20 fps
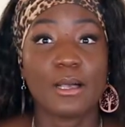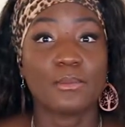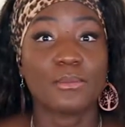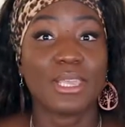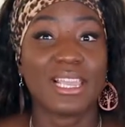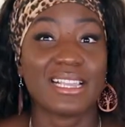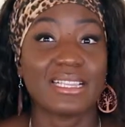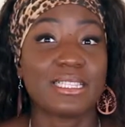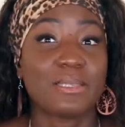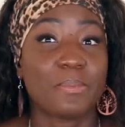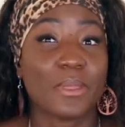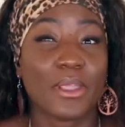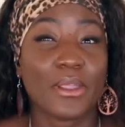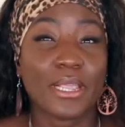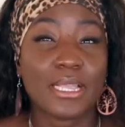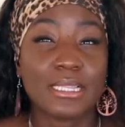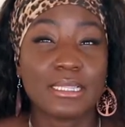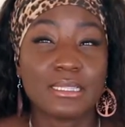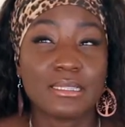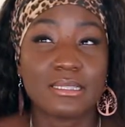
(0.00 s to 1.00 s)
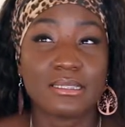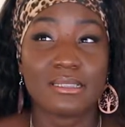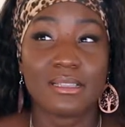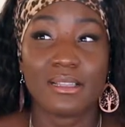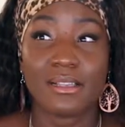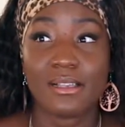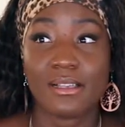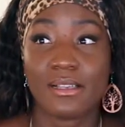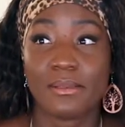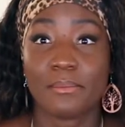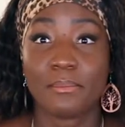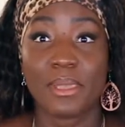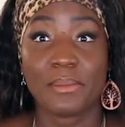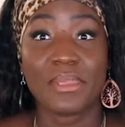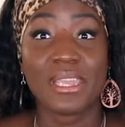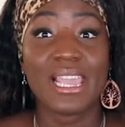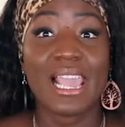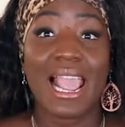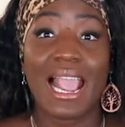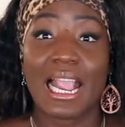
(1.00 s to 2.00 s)
experience
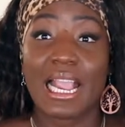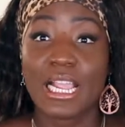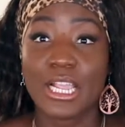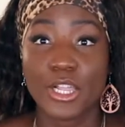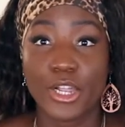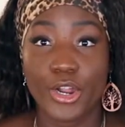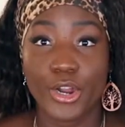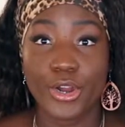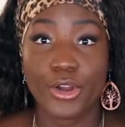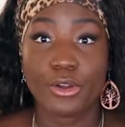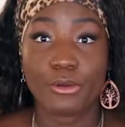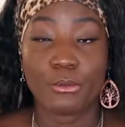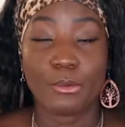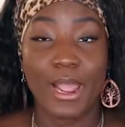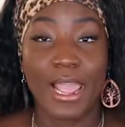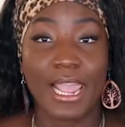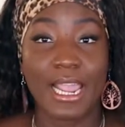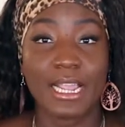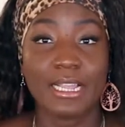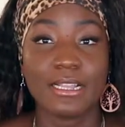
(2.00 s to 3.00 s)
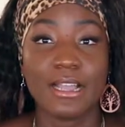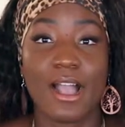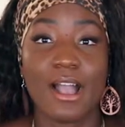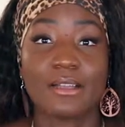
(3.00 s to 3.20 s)
maybe anger, right?